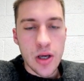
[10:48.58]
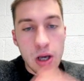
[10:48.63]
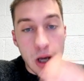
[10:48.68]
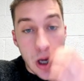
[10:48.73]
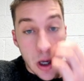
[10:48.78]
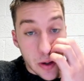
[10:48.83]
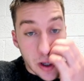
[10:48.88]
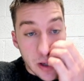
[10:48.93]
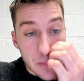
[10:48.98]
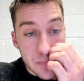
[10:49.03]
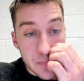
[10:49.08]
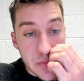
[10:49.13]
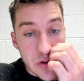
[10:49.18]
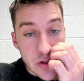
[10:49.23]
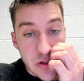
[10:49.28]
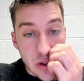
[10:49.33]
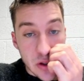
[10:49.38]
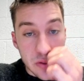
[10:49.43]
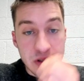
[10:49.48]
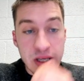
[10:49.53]
Okay,
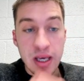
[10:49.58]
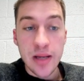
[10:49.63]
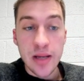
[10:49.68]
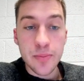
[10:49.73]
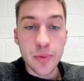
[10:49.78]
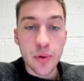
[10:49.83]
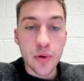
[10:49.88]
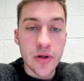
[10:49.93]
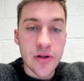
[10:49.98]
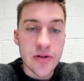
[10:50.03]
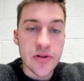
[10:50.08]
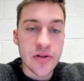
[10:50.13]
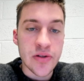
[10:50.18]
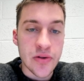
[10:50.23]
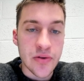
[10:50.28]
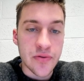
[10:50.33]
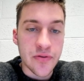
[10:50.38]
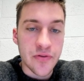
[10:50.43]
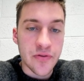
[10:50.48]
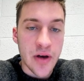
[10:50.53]
so 10.25
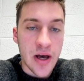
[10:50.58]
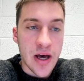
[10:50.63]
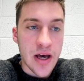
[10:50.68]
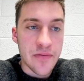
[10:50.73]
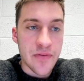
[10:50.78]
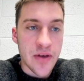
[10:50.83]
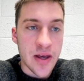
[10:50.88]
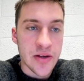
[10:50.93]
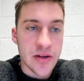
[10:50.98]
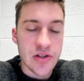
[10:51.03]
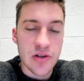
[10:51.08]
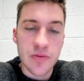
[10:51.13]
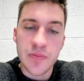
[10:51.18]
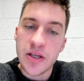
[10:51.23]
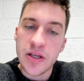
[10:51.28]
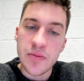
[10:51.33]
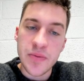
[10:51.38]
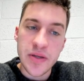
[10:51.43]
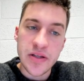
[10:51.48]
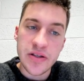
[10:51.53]

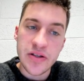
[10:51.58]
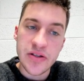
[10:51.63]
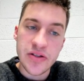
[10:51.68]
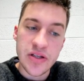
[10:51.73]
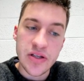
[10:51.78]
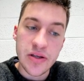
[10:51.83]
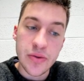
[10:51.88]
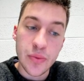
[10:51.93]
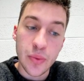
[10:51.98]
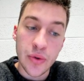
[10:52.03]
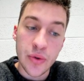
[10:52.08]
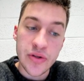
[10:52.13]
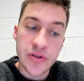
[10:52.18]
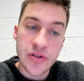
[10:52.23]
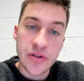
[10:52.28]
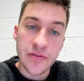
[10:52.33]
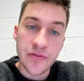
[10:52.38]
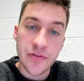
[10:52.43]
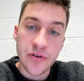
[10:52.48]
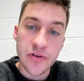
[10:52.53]
XRP BTC was
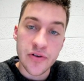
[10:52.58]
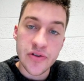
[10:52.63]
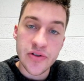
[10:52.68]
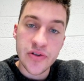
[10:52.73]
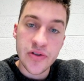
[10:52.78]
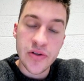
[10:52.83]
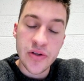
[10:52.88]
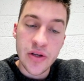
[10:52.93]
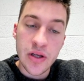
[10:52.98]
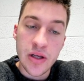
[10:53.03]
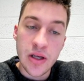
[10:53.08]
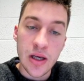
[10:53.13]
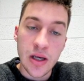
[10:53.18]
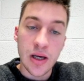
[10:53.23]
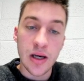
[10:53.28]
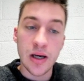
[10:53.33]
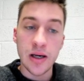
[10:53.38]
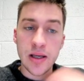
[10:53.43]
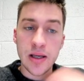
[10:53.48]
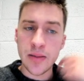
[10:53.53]
the first
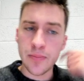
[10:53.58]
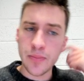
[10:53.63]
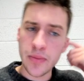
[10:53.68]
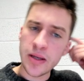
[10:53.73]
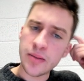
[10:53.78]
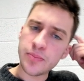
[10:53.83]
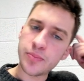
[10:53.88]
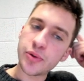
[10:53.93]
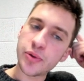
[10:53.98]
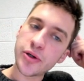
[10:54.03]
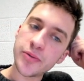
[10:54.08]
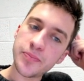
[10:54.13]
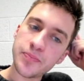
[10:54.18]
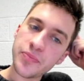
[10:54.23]
input